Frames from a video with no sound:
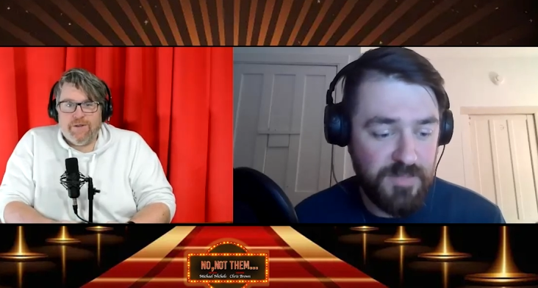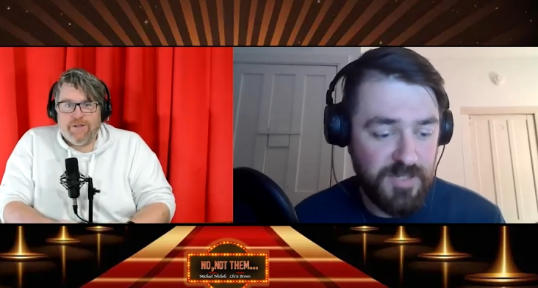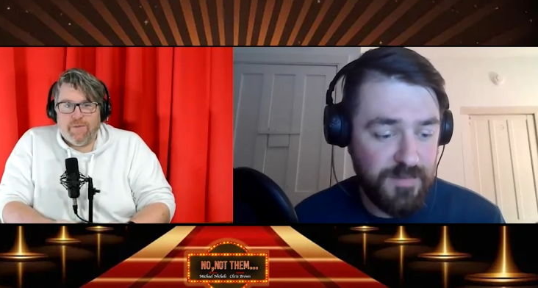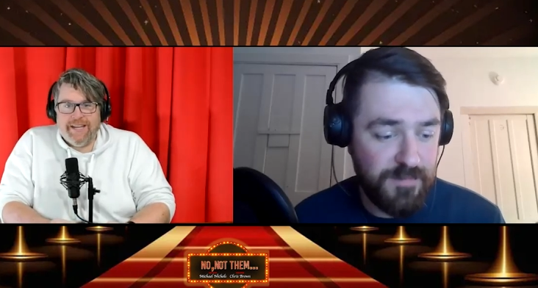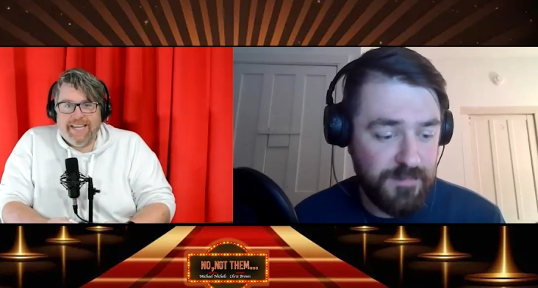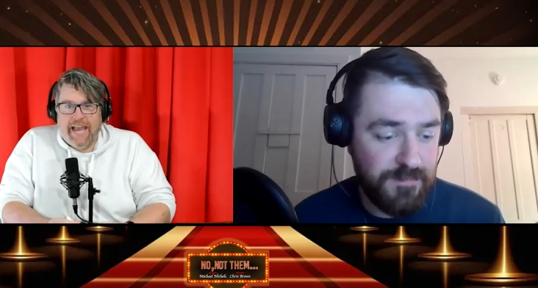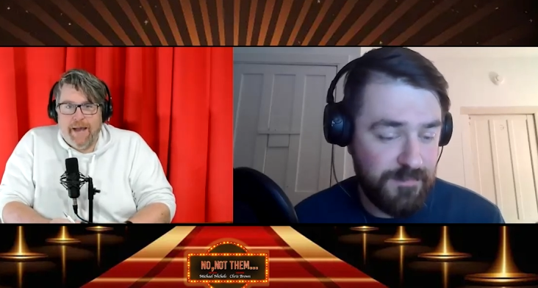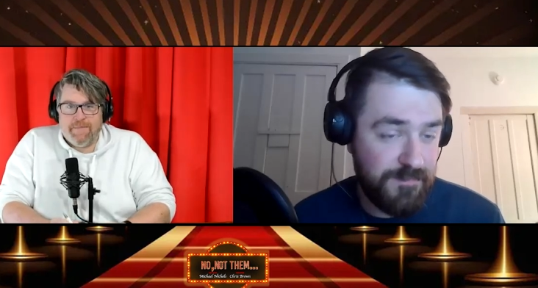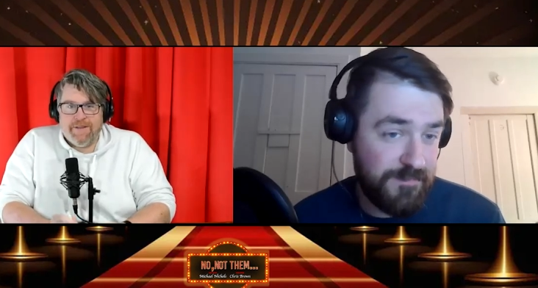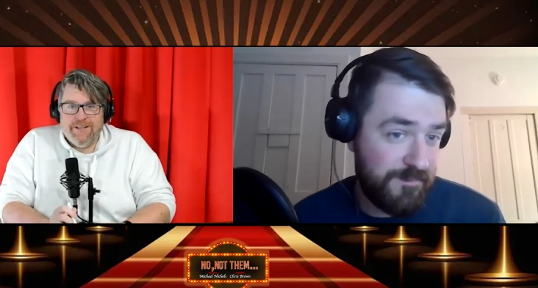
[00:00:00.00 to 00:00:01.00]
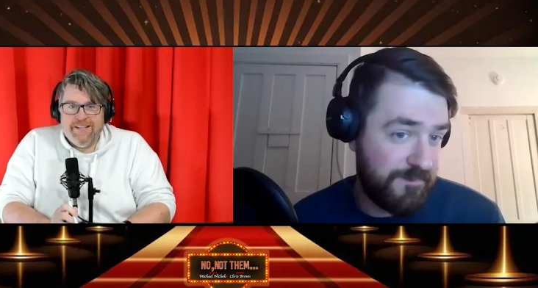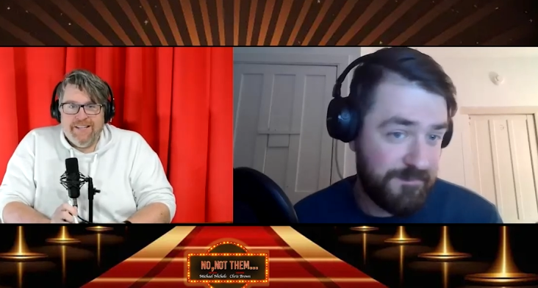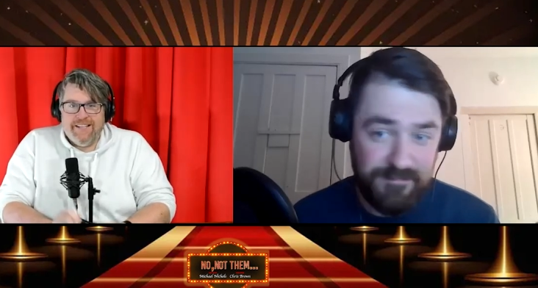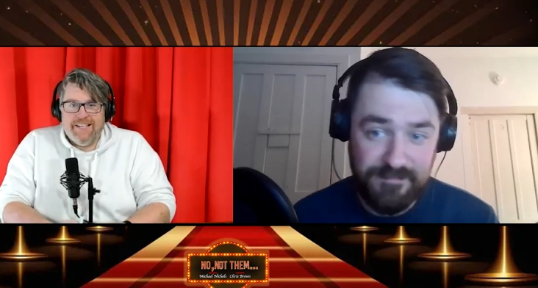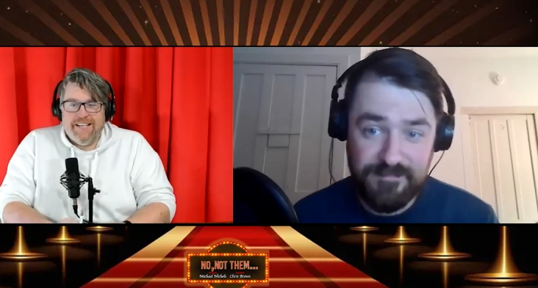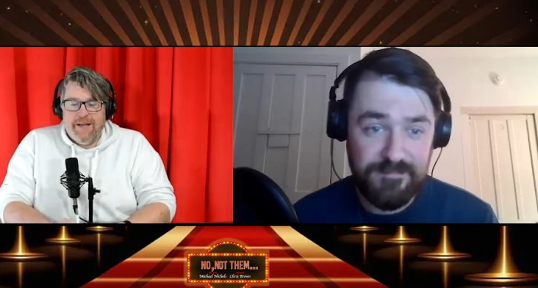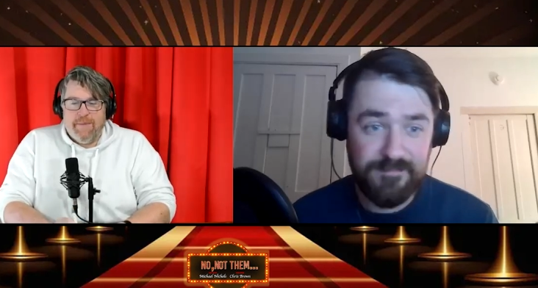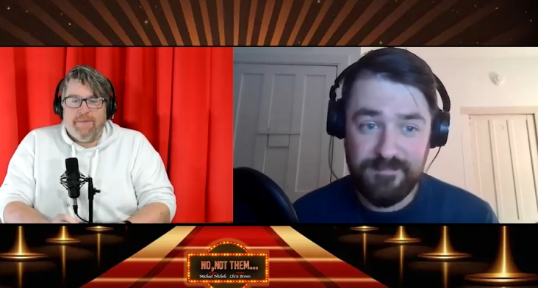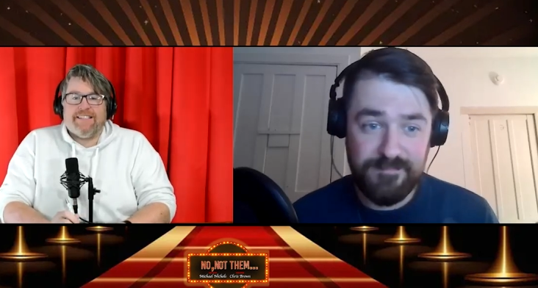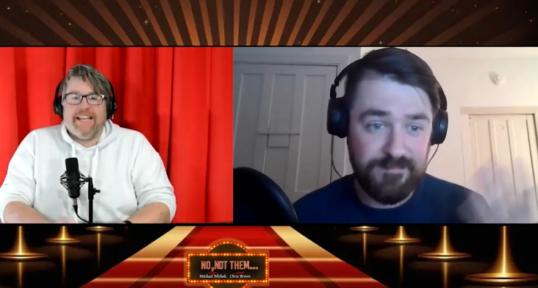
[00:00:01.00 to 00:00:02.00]
Speaker 1: to recap,
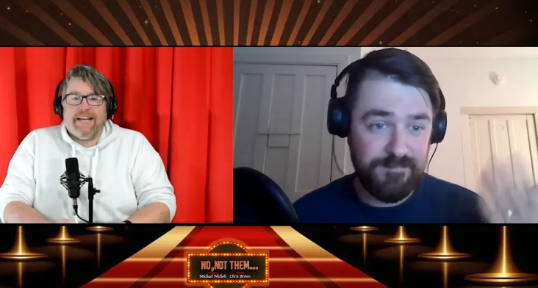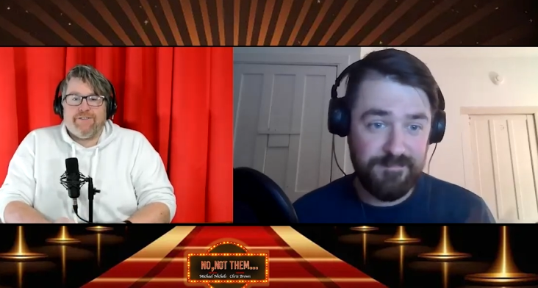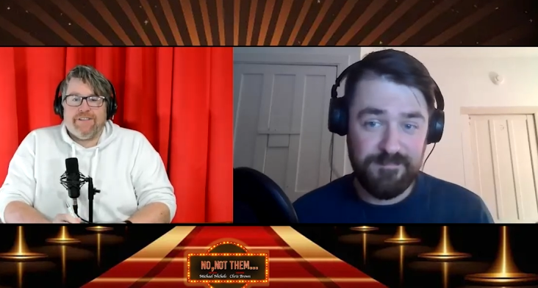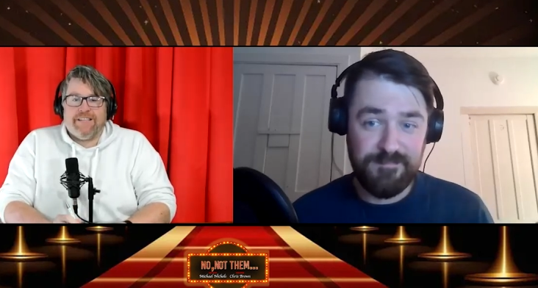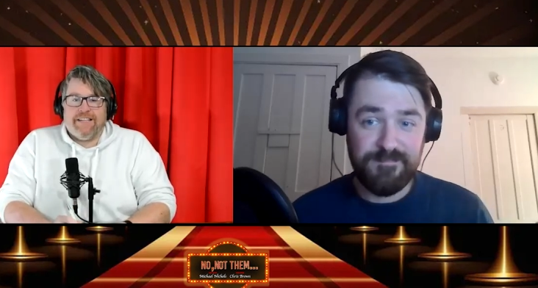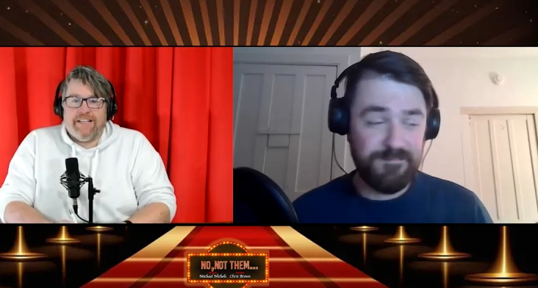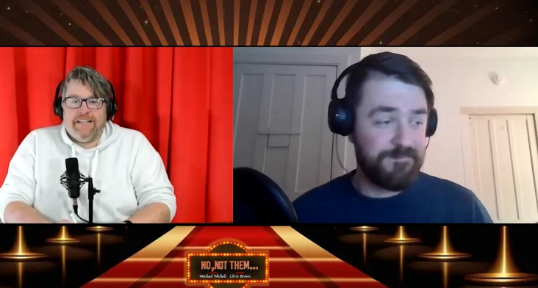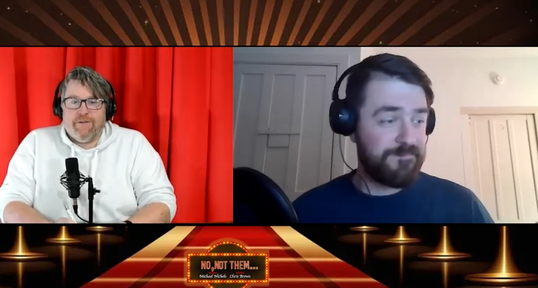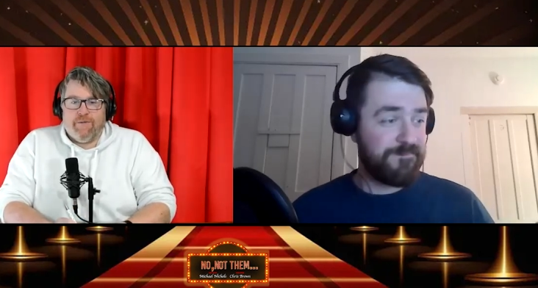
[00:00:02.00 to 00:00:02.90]
Best Actress in a Leading